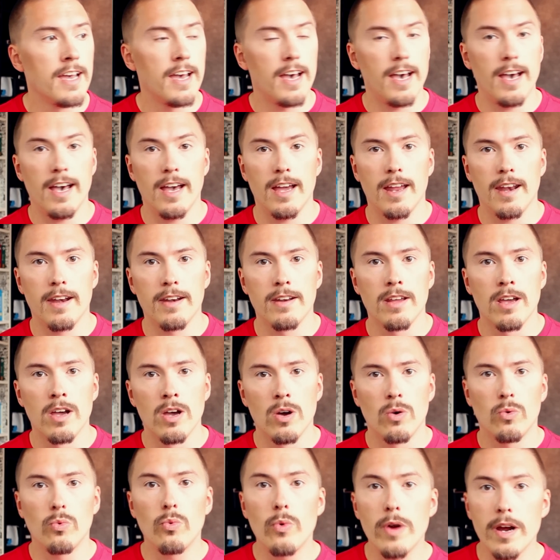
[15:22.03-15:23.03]
and
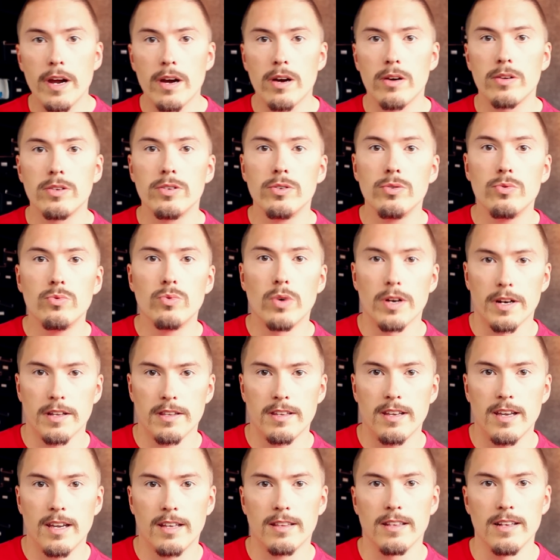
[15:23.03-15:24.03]
where you want to
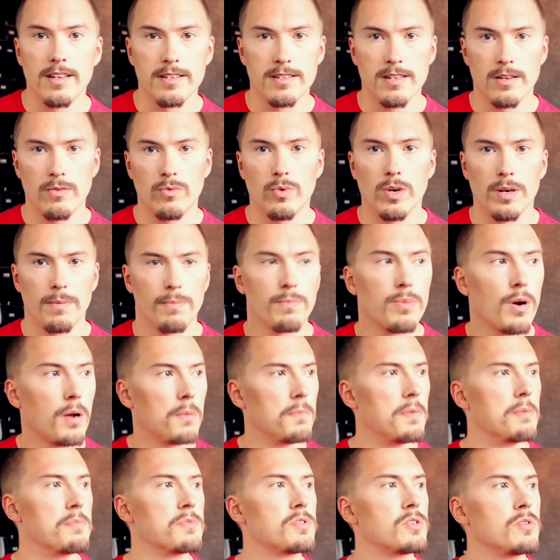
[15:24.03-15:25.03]
take this and what
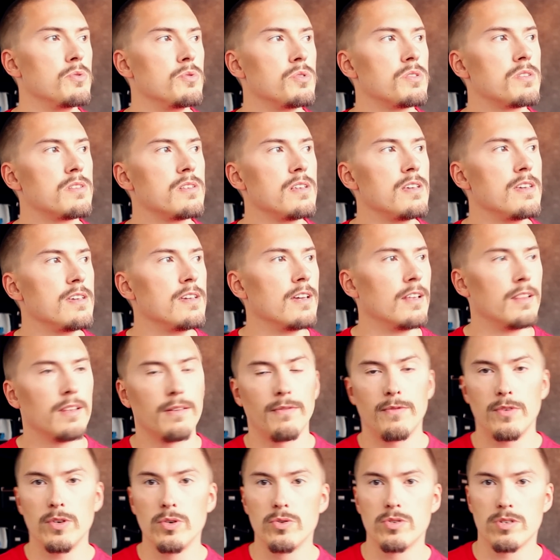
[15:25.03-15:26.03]
problems you see in the
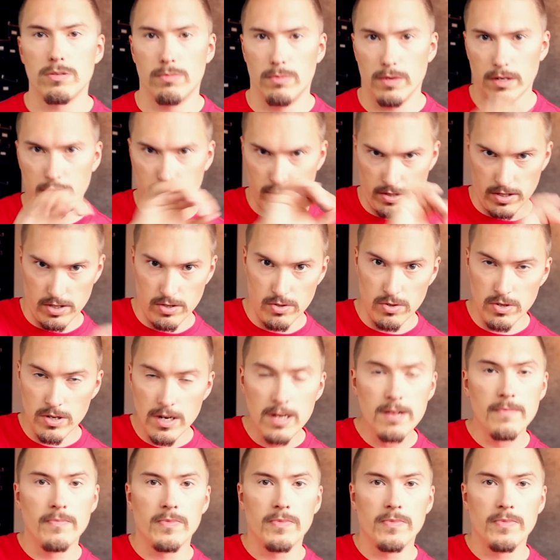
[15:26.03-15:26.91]
future, because you